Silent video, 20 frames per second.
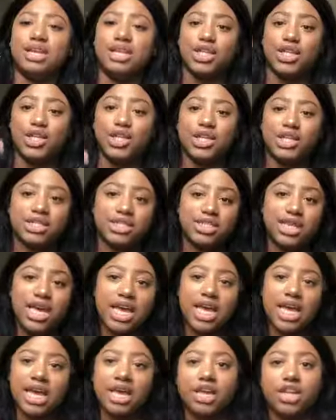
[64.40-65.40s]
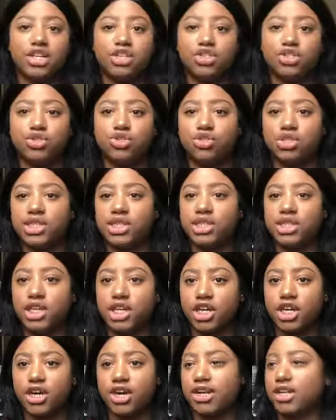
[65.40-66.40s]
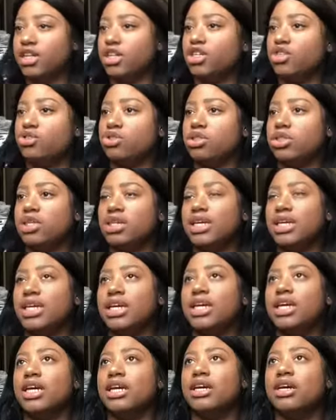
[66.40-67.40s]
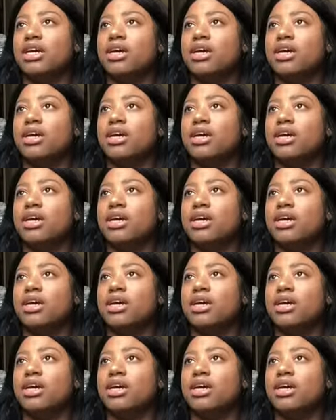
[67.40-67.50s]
it looks, and it's usually thicker, and it usually